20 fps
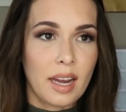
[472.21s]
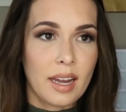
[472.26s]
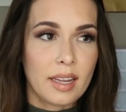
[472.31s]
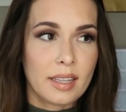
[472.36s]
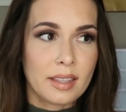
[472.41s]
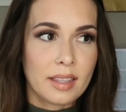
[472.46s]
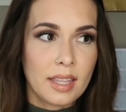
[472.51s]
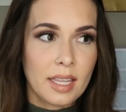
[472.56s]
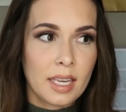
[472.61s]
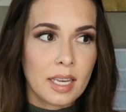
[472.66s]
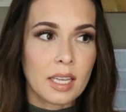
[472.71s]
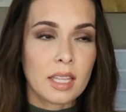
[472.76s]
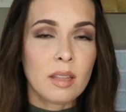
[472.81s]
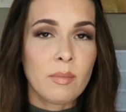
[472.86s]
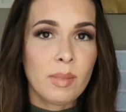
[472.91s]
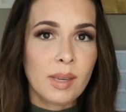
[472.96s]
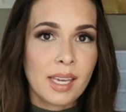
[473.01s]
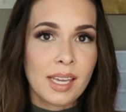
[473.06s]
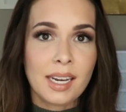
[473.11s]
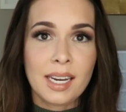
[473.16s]
I think in
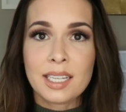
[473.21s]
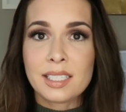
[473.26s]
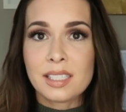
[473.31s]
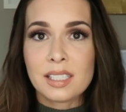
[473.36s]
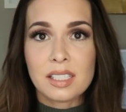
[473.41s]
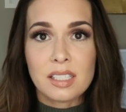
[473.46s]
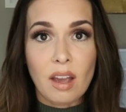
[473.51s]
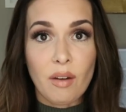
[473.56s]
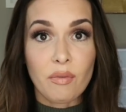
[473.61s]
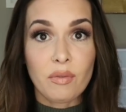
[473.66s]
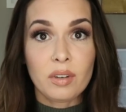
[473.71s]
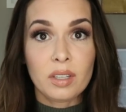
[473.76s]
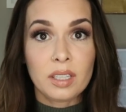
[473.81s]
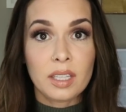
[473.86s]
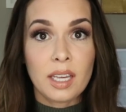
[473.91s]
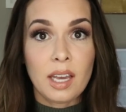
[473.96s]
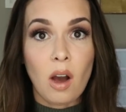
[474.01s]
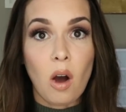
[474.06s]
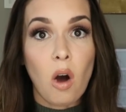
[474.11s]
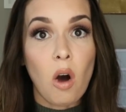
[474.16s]
the beginning it's
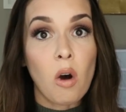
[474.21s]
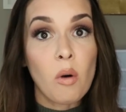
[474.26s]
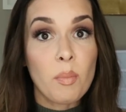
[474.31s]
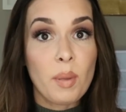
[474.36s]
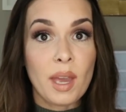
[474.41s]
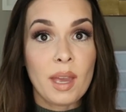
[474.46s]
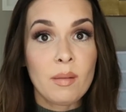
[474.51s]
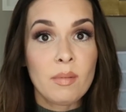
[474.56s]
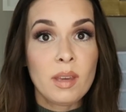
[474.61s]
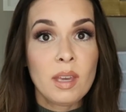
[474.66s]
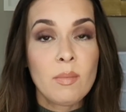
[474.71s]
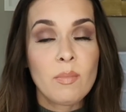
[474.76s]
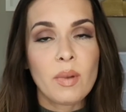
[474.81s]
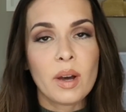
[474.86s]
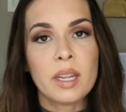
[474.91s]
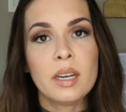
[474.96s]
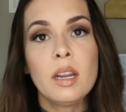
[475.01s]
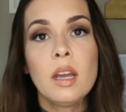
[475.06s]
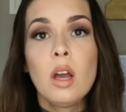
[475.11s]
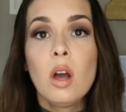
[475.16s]
definitely all baby,
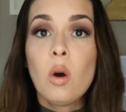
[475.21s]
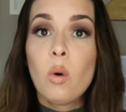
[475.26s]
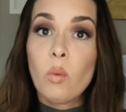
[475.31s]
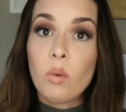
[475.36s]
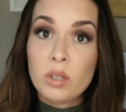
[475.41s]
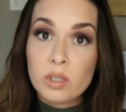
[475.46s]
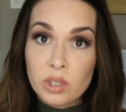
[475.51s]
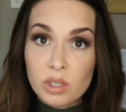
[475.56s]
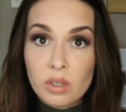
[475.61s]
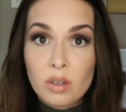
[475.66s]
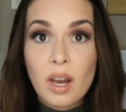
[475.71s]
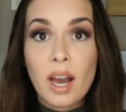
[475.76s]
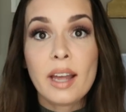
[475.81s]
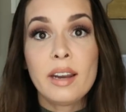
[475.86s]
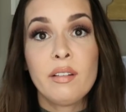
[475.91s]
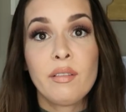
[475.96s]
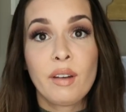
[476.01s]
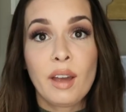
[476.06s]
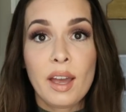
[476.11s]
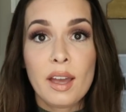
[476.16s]
but once you
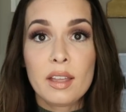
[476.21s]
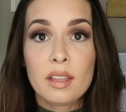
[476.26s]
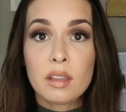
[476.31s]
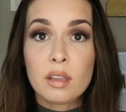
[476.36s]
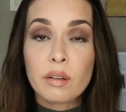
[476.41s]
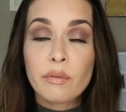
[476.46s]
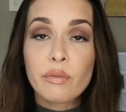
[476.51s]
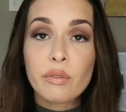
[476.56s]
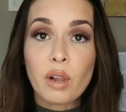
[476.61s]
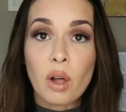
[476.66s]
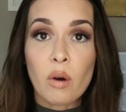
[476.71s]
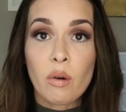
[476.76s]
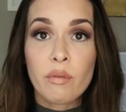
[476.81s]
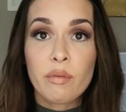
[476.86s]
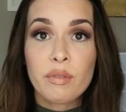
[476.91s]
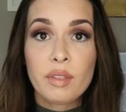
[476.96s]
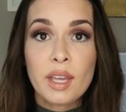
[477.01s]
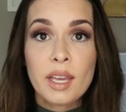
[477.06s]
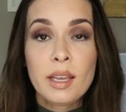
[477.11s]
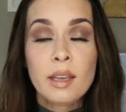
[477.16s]
kind of get in the flow
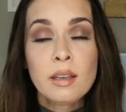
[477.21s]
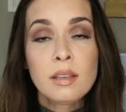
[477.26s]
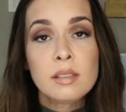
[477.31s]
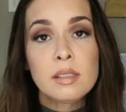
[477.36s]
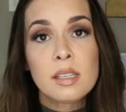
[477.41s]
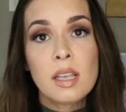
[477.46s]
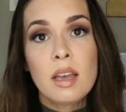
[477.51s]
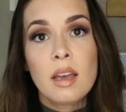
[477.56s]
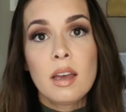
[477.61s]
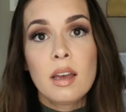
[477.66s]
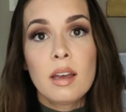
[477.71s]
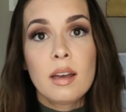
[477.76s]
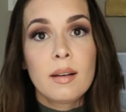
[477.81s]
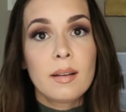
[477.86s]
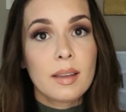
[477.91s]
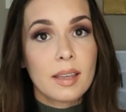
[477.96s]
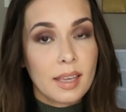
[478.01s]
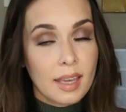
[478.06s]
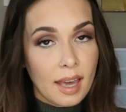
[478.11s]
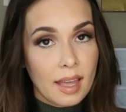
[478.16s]
of things,
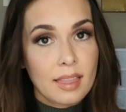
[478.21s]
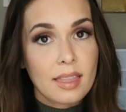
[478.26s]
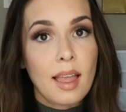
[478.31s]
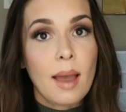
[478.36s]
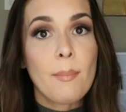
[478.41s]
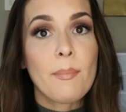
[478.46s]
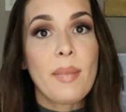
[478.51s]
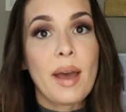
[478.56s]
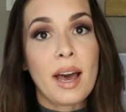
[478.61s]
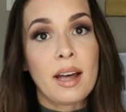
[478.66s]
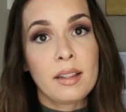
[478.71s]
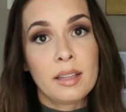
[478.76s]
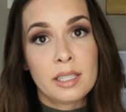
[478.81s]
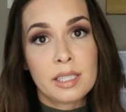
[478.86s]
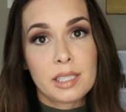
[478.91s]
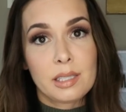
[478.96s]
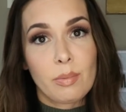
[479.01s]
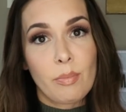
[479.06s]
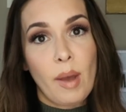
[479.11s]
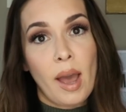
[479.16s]
get that
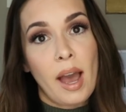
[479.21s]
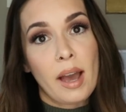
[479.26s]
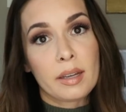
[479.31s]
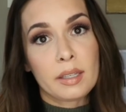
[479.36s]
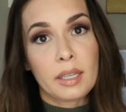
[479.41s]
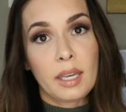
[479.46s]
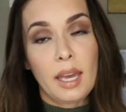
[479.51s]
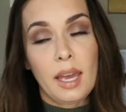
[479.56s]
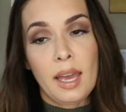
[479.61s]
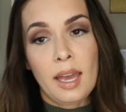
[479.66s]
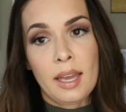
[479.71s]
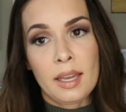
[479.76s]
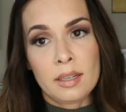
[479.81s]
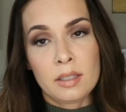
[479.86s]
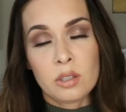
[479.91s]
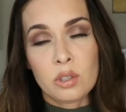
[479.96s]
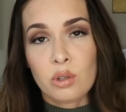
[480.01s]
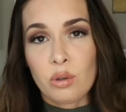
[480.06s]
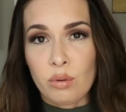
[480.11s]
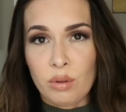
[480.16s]
balance back
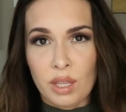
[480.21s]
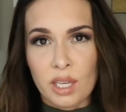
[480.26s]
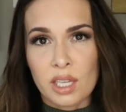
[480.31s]
and do